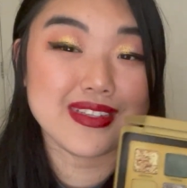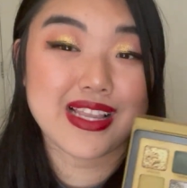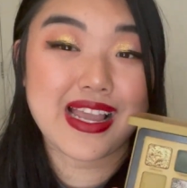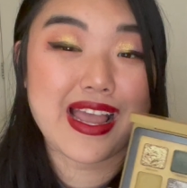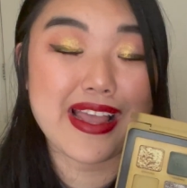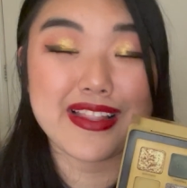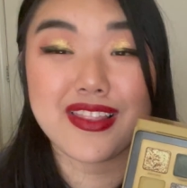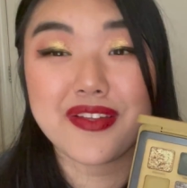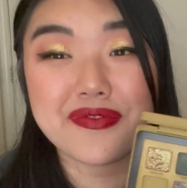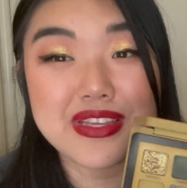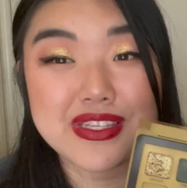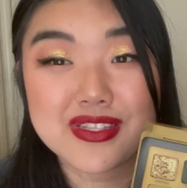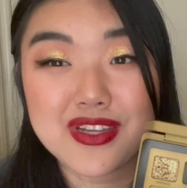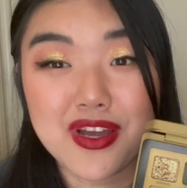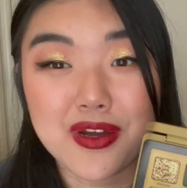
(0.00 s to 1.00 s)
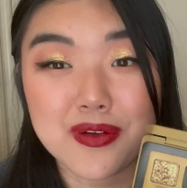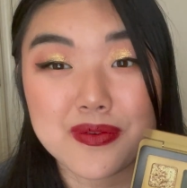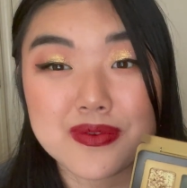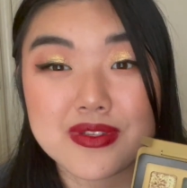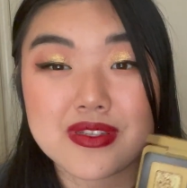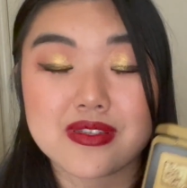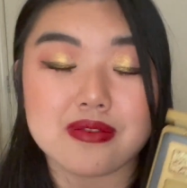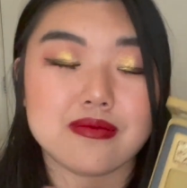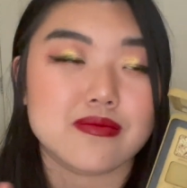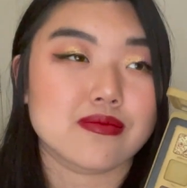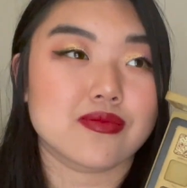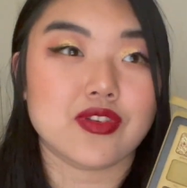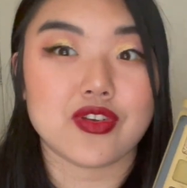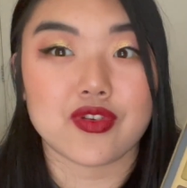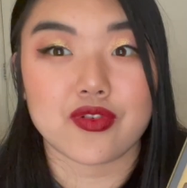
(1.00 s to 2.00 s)
I love these tones.
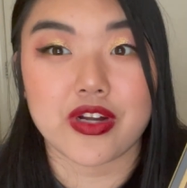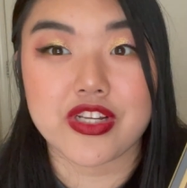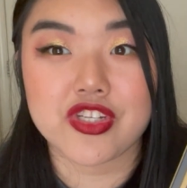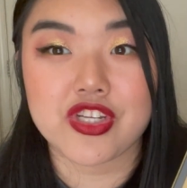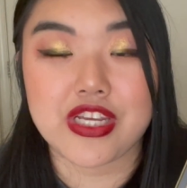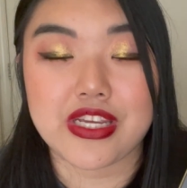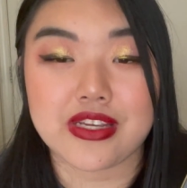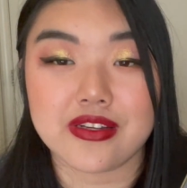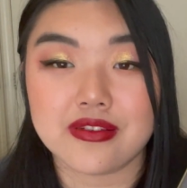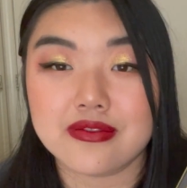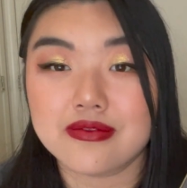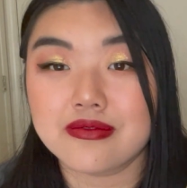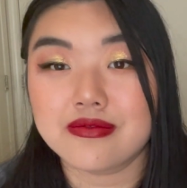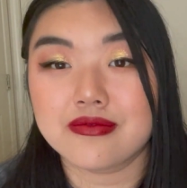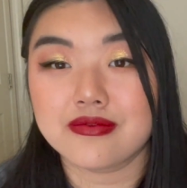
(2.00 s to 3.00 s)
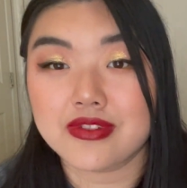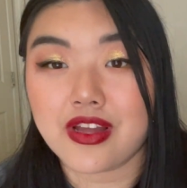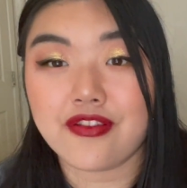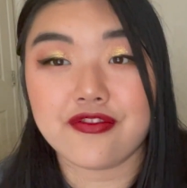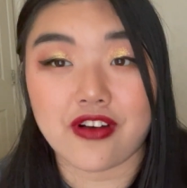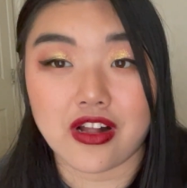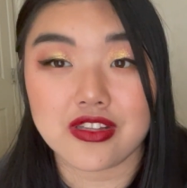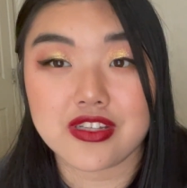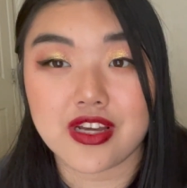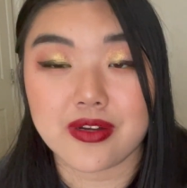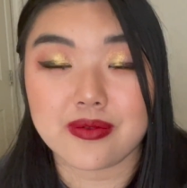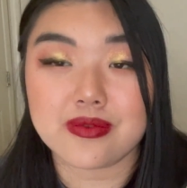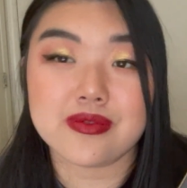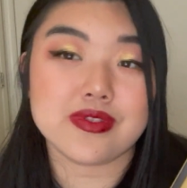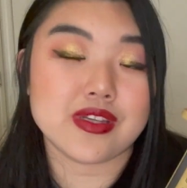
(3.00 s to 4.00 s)
Grungy fall
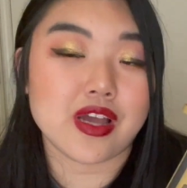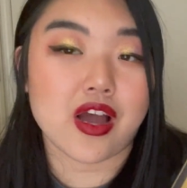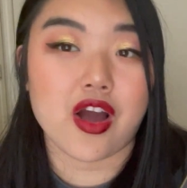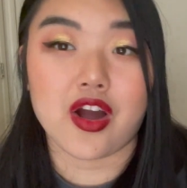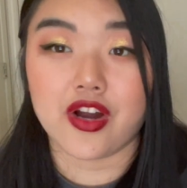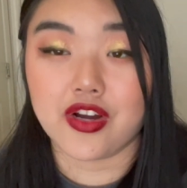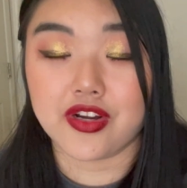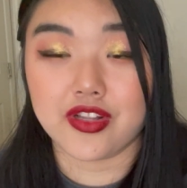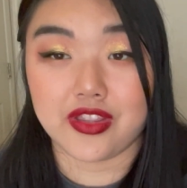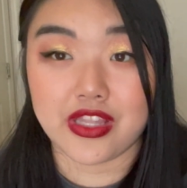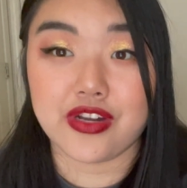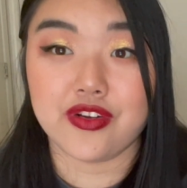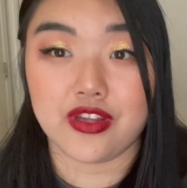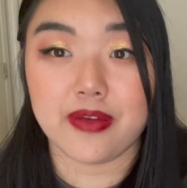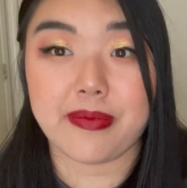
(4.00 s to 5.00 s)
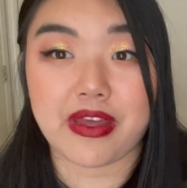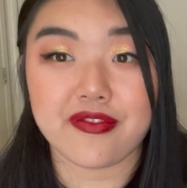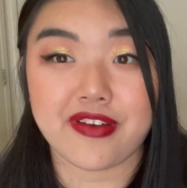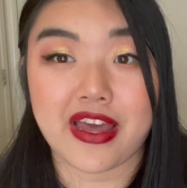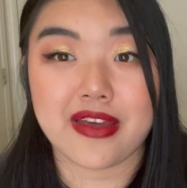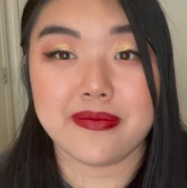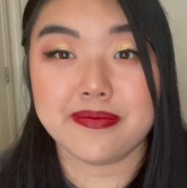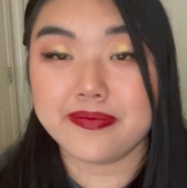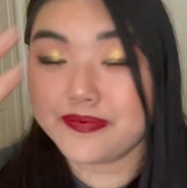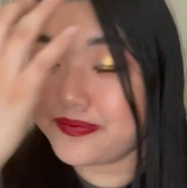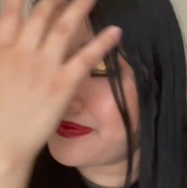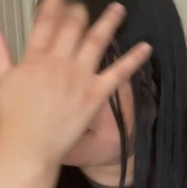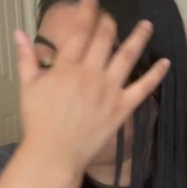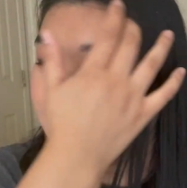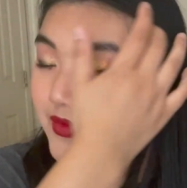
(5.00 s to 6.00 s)
tones are literally my vibe.
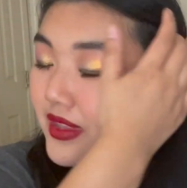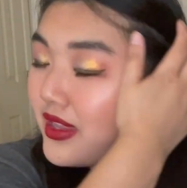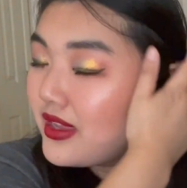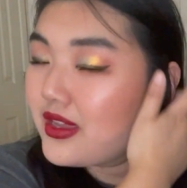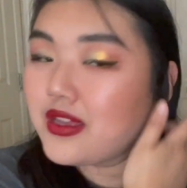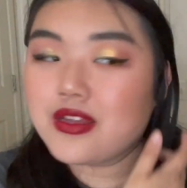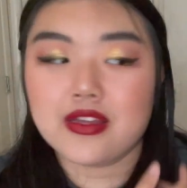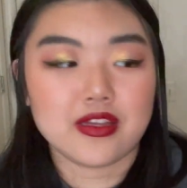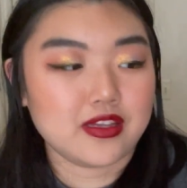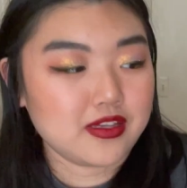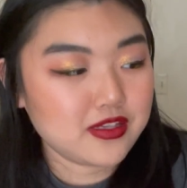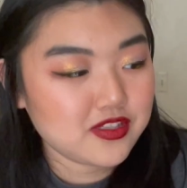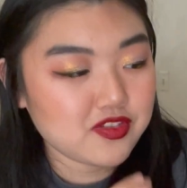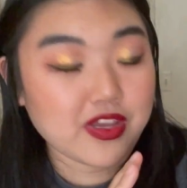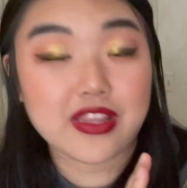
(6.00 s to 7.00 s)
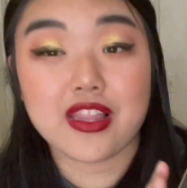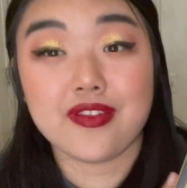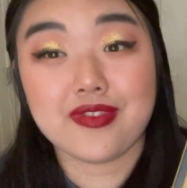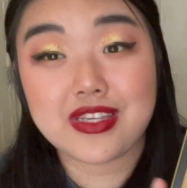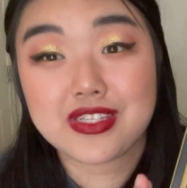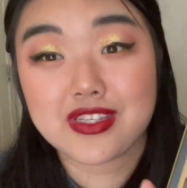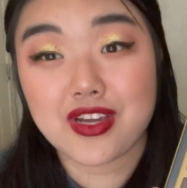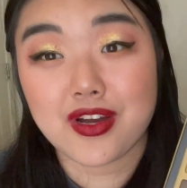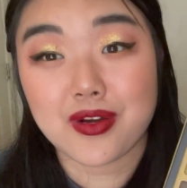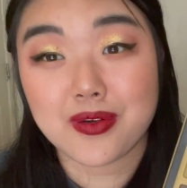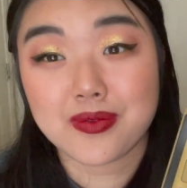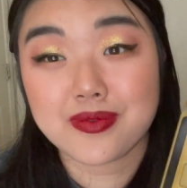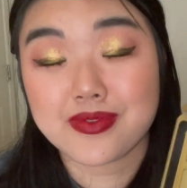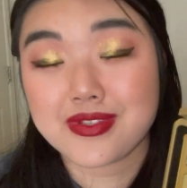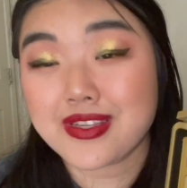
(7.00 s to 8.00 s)
So I love these
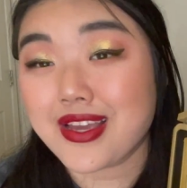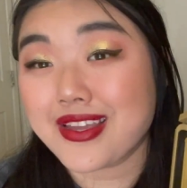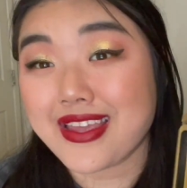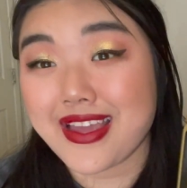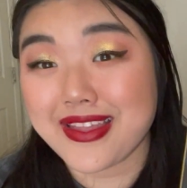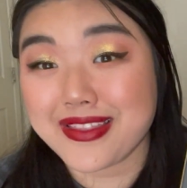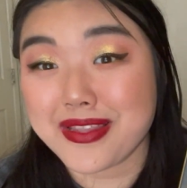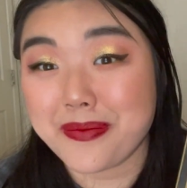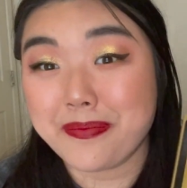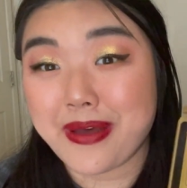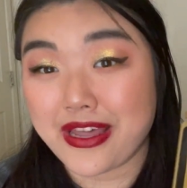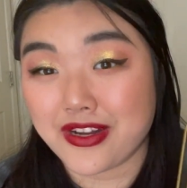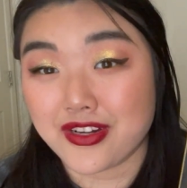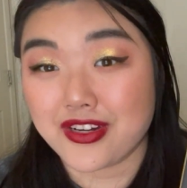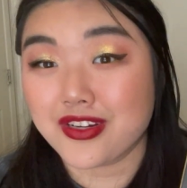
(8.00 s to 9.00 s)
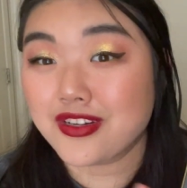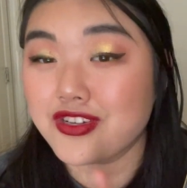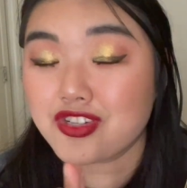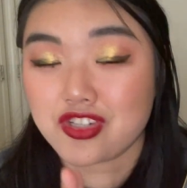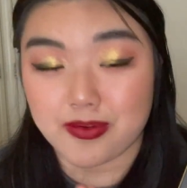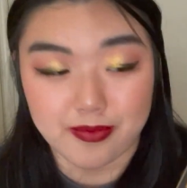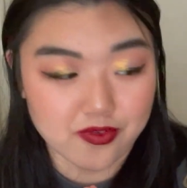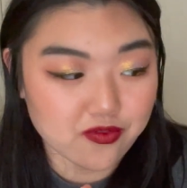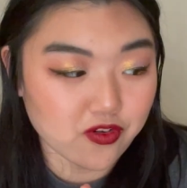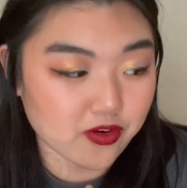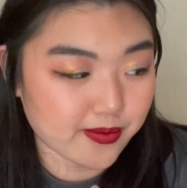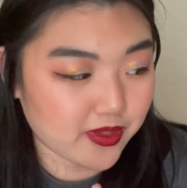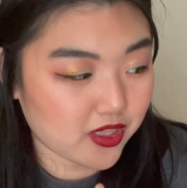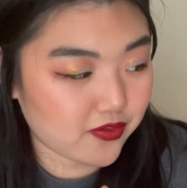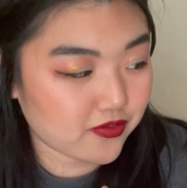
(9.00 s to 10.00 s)
tones. Again, the better shimmer
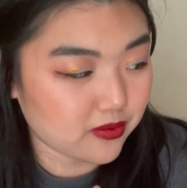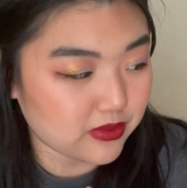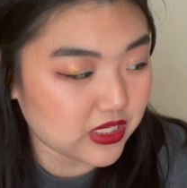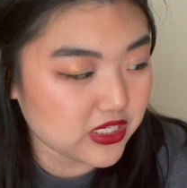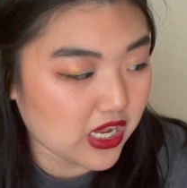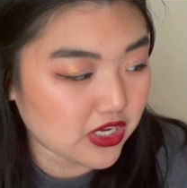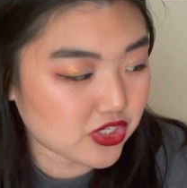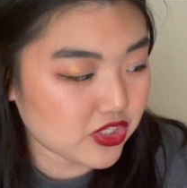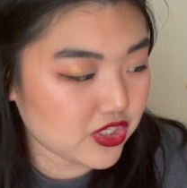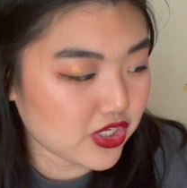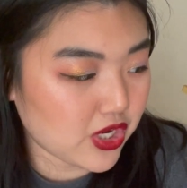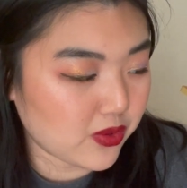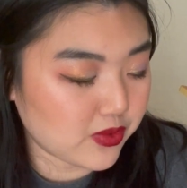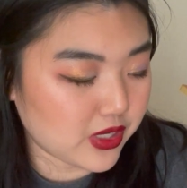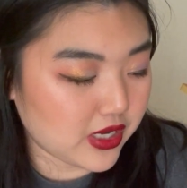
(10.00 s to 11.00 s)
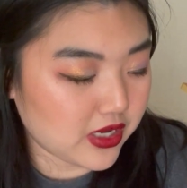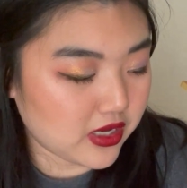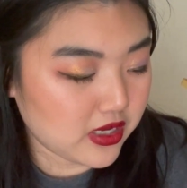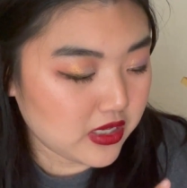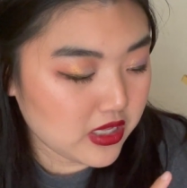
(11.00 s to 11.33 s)
formula from Natasha Denona.